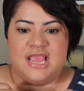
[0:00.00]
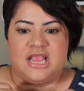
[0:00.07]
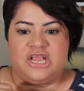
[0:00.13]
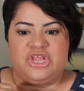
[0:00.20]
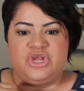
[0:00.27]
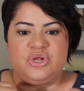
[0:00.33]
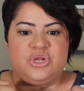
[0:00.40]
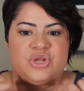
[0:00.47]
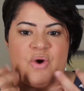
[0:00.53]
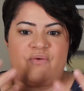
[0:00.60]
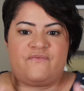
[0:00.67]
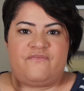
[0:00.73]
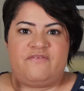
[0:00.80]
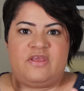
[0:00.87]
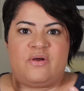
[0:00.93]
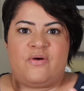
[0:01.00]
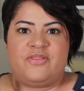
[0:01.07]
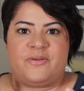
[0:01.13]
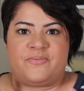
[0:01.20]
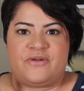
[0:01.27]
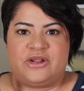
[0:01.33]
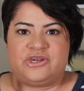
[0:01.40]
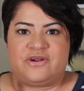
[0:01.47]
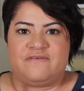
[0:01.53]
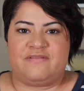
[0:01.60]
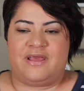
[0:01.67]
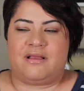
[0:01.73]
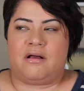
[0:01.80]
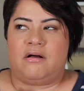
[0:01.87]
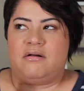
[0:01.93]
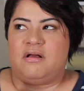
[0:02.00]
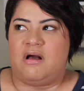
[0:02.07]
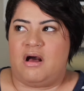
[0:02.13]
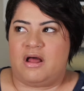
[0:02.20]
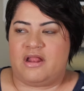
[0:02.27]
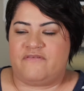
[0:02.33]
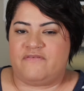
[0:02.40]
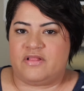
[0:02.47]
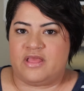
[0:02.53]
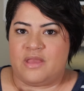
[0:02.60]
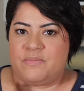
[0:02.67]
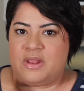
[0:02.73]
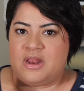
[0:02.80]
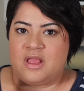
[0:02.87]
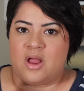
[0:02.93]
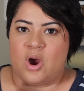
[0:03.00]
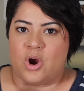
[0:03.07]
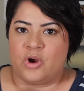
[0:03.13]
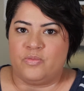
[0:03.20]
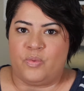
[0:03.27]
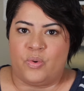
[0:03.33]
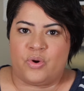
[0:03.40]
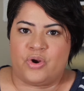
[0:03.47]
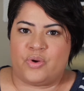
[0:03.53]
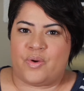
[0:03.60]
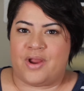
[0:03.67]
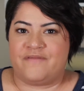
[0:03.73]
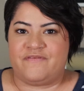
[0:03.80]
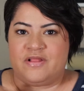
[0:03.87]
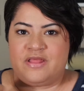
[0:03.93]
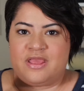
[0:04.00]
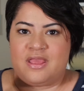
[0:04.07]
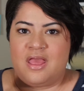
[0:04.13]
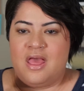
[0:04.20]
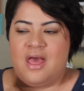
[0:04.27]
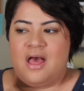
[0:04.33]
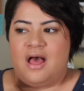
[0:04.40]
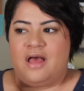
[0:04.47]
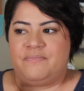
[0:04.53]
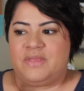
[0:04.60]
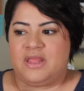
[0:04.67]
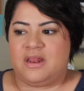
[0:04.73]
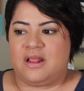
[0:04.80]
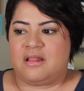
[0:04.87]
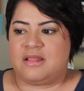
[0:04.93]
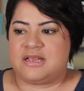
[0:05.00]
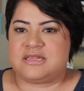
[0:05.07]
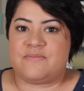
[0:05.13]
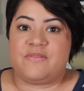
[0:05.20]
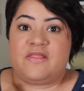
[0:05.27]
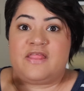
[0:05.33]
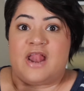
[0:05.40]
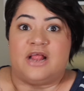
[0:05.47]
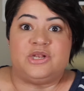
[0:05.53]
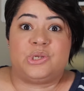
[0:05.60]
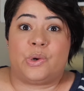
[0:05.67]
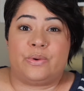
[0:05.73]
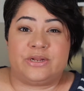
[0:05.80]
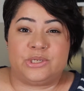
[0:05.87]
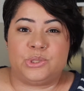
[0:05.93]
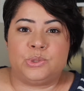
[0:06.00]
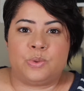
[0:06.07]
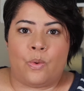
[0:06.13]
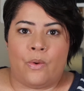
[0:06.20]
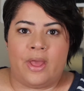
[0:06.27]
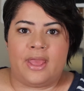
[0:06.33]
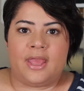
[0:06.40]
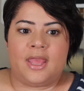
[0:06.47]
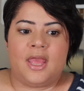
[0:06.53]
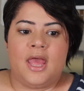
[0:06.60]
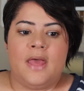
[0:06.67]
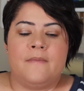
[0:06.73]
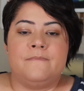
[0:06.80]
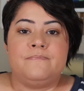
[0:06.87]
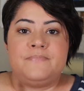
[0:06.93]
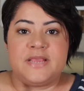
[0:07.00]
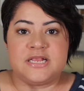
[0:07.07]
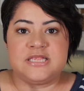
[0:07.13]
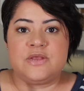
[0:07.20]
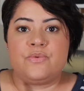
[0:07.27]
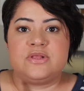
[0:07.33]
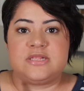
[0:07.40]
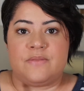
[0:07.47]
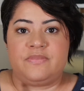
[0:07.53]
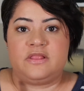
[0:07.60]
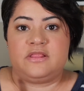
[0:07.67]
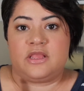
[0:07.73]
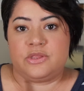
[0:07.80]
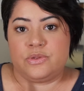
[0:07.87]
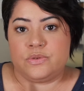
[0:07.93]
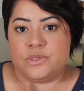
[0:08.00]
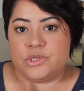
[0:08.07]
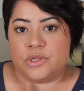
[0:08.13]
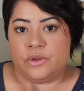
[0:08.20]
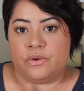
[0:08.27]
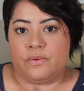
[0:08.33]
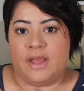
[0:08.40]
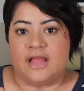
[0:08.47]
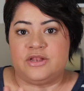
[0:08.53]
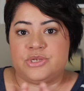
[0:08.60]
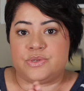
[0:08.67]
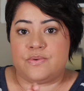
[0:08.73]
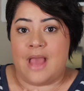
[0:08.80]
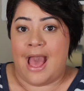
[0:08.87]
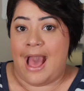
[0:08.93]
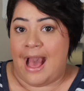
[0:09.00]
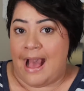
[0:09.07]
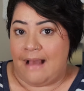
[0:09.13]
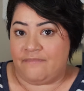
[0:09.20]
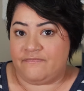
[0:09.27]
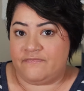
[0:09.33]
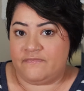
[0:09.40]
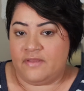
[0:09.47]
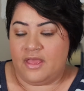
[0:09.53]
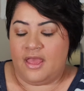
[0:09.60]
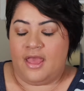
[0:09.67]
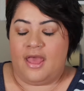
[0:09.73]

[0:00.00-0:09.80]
You don't feel the pressure of like, oh God, I feel like I'm eating cardboard, or I feel like I'm eating like something that I don't enjoy. Mix it with something that you do, and do half.